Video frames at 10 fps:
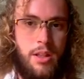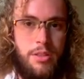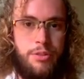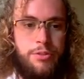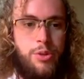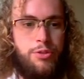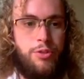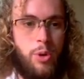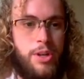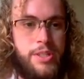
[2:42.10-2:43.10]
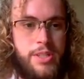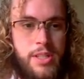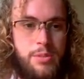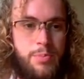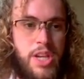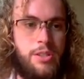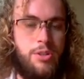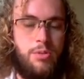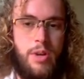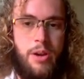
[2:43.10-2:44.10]
The food forest is based
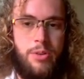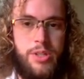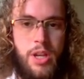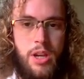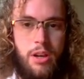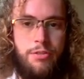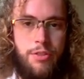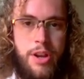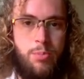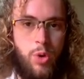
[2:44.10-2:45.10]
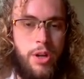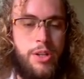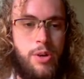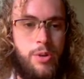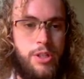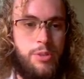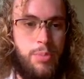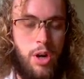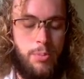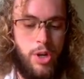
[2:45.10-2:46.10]
around a framework known as
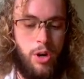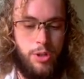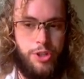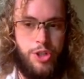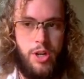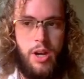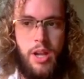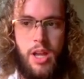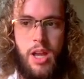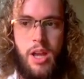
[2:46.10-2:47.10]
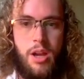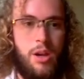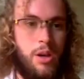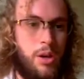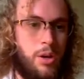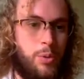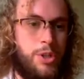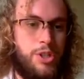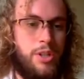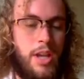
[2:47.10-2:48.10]
permaculture,
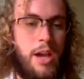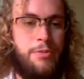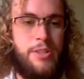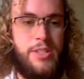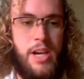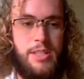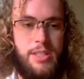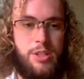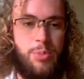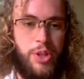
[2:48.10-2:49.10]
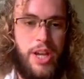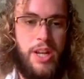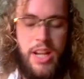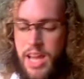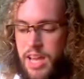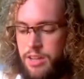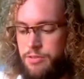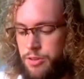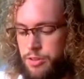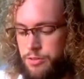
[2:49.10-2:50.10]
which emphasizes planning ahead
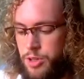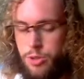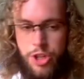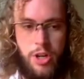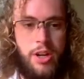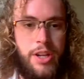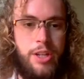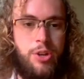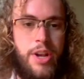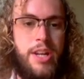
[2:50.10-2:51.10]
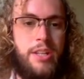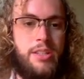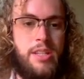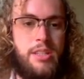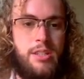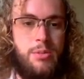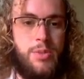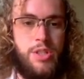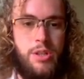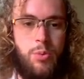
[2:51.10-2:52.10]
for the future and creating
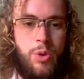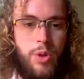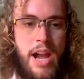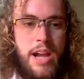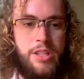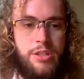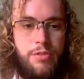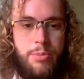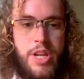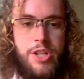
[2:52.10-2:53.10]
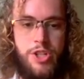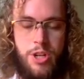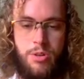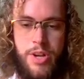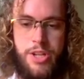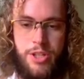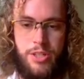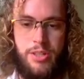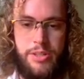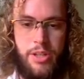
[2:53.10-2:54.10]
systems that will last for many
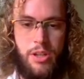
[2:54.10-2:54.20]
generations,